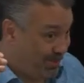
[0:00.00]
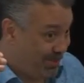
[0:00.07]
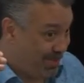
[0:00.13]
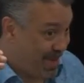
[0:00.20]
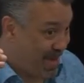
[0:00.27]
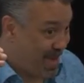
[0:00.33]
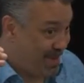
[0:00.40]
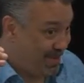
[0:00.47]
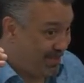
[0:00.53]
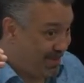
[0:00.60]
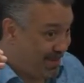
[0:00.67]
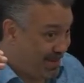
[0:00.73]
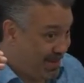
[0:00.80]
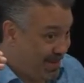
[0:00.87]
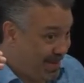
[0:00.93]
Right?
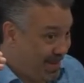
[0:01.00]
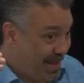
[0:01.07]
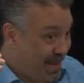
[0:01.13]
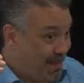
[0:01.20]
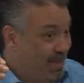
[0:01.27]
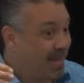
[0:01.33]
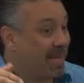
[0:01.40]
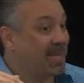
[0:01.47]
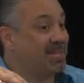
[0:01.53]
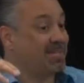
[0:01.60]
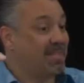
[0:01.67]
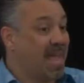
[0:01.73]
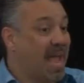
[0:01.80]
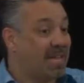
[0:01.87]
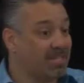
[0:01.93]
Because
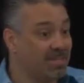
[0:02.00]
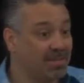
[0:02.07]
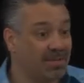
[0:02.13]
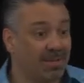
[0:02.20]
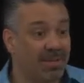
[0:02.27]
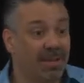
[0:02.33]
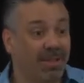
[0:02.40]
that's